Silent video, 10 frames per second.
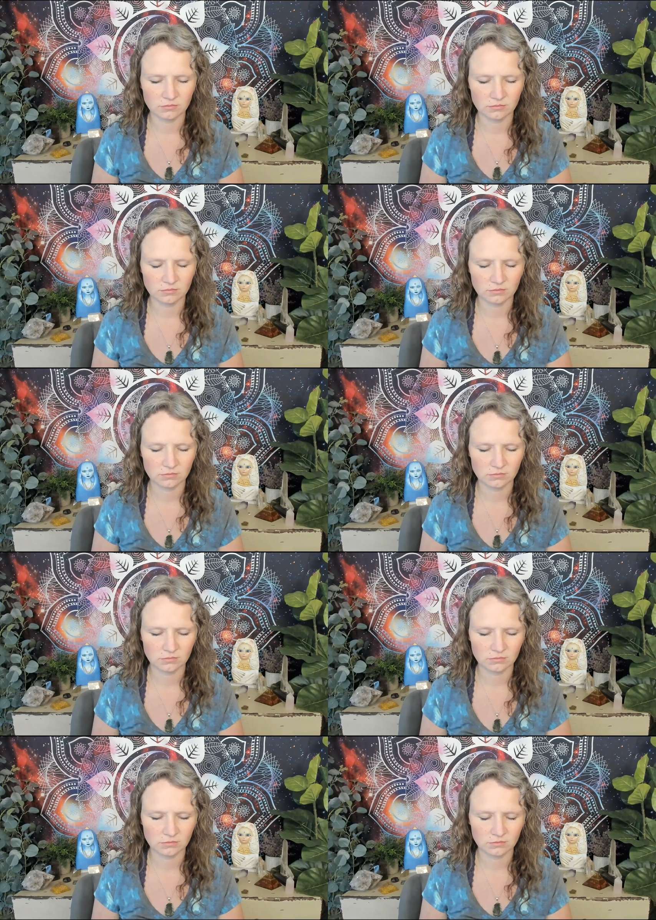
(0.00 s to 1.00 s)

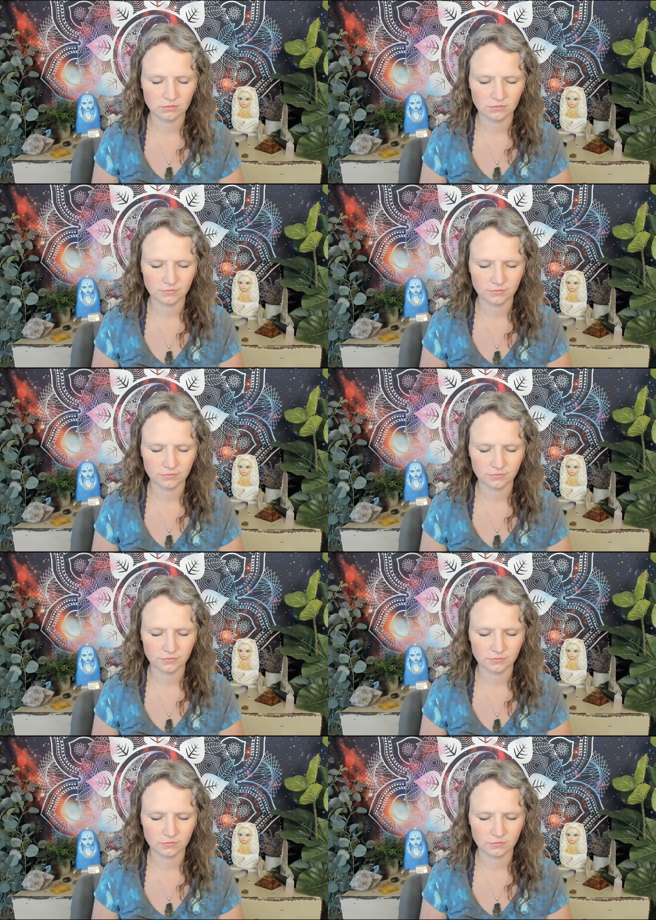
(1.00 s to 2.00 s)

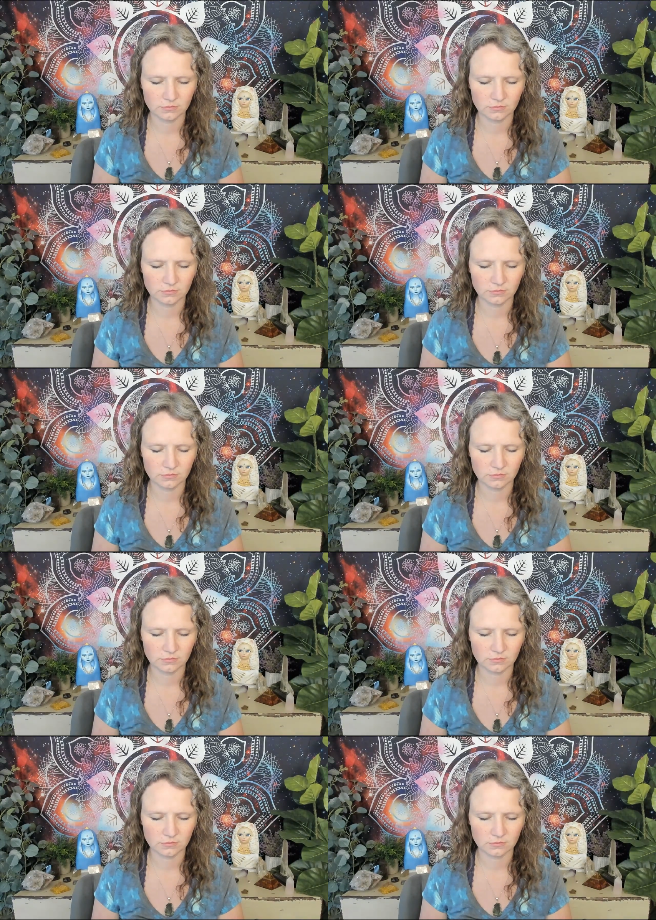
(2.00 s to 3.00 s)

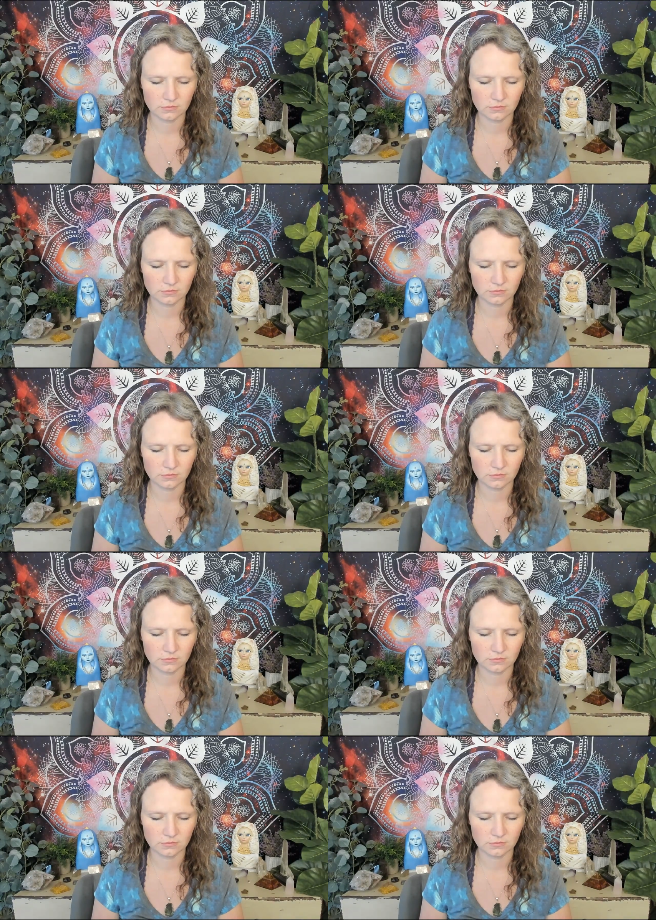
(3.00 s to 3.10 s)
Nobody speaks.